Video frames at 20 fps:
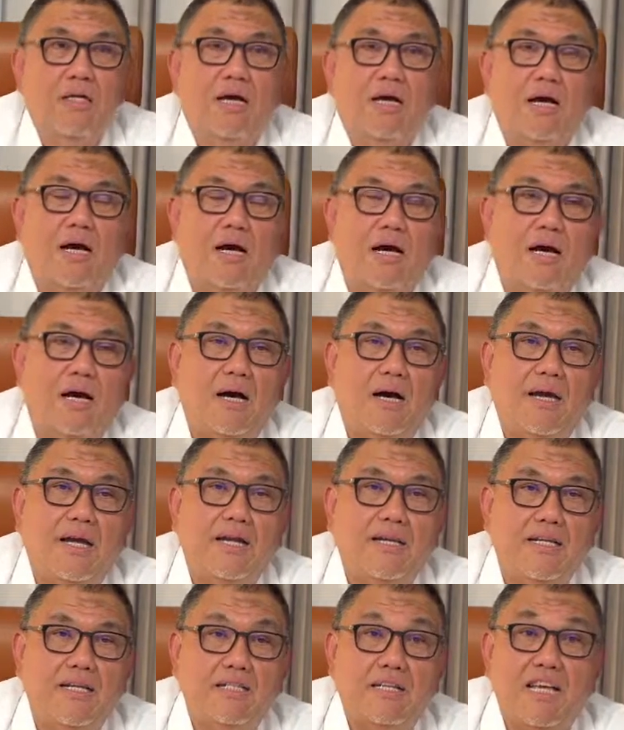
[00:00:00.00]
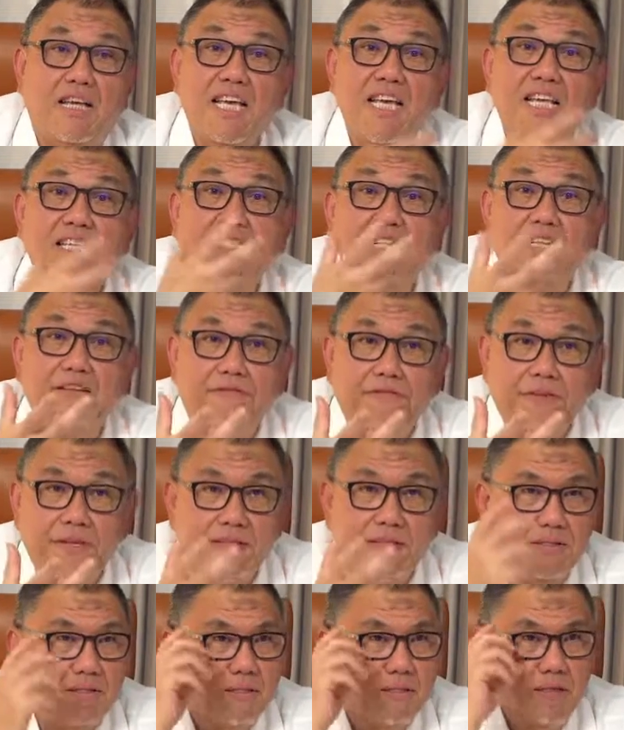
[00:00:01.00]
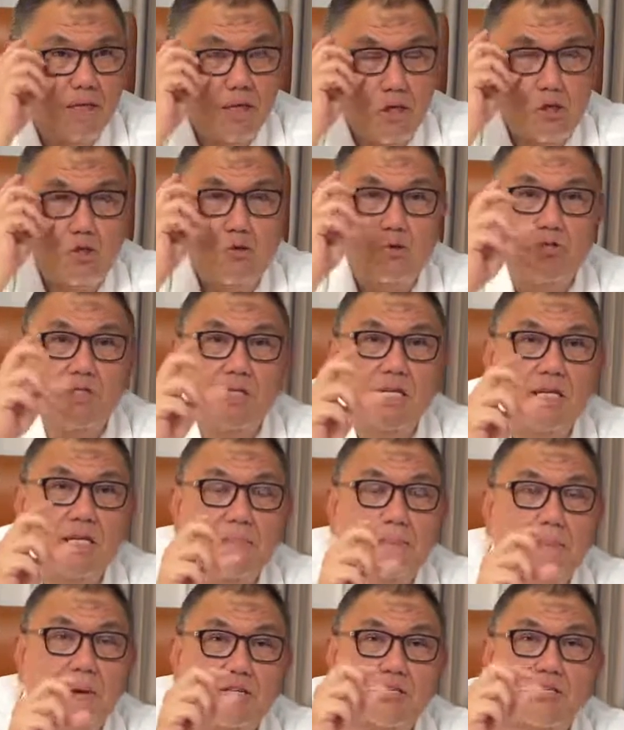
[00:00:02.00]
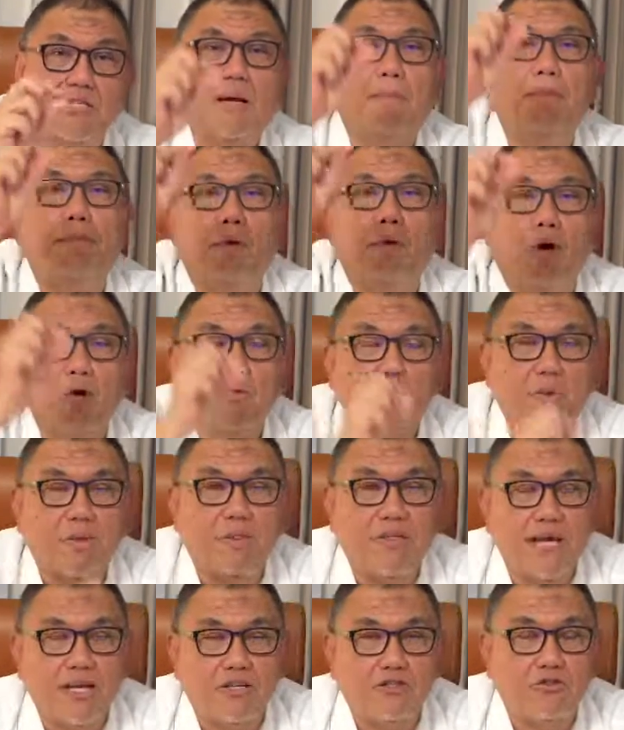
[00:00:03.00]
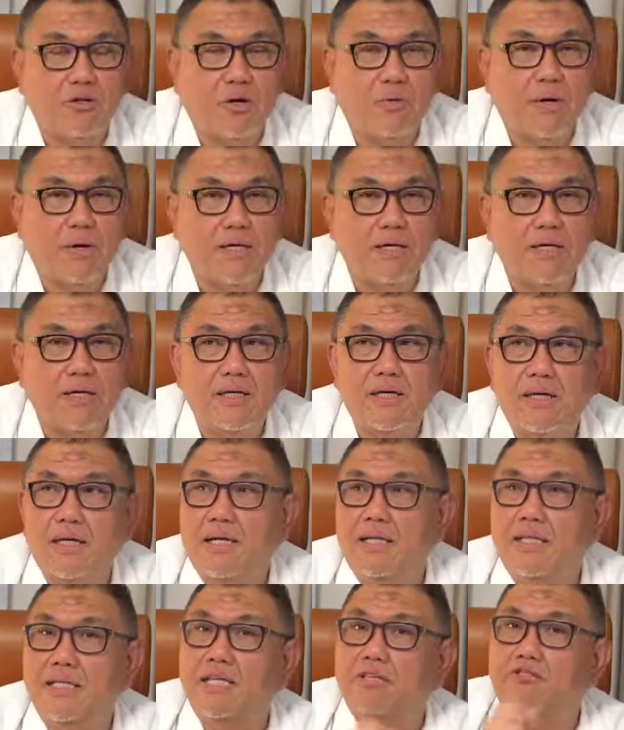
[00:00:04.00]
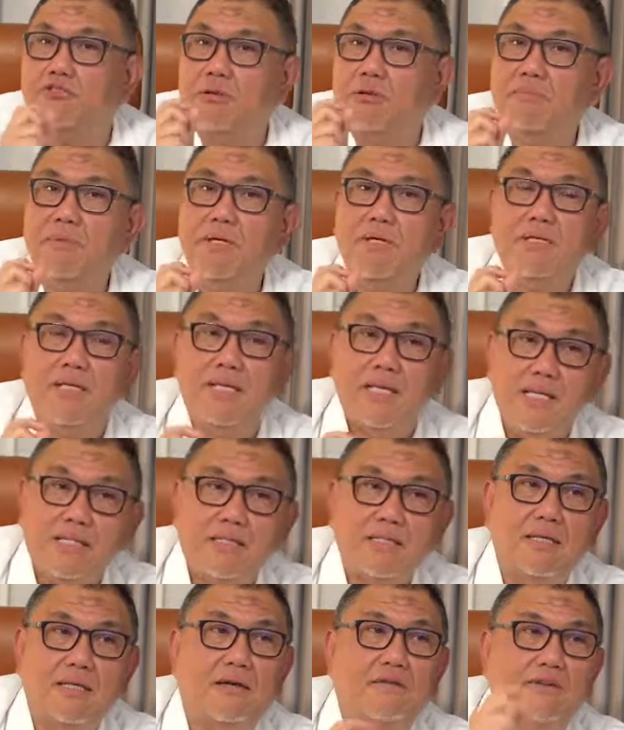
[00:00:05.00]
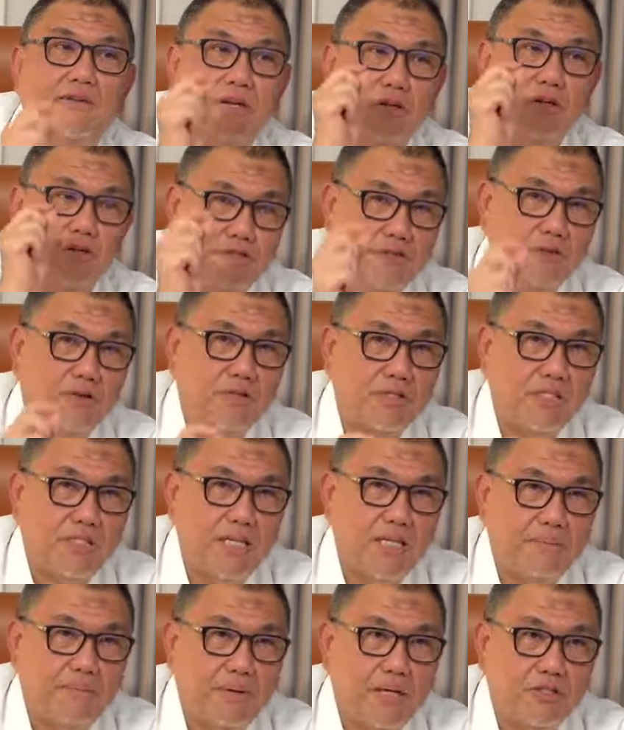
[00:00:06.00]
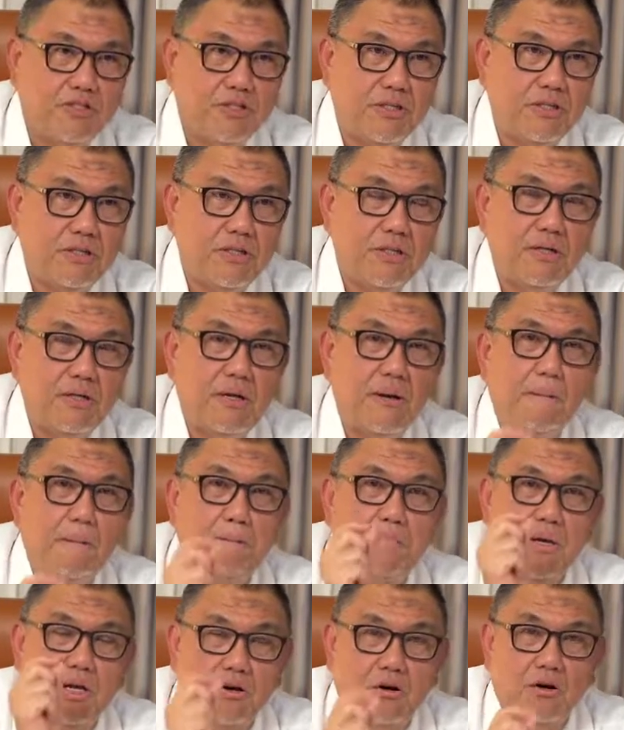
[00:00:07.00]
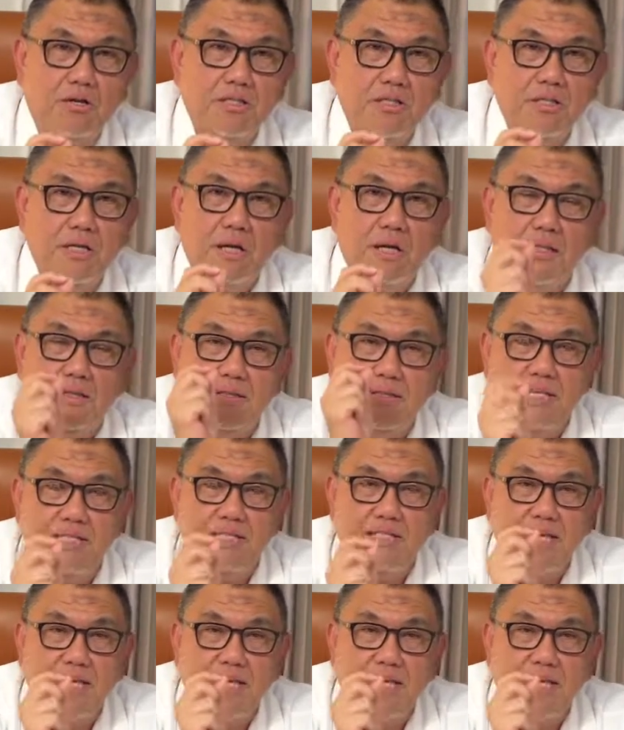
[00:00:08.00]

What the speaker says: It is easily fixed. Usually patients are born with extra wire. The treatment is radiofrequency ablation, because this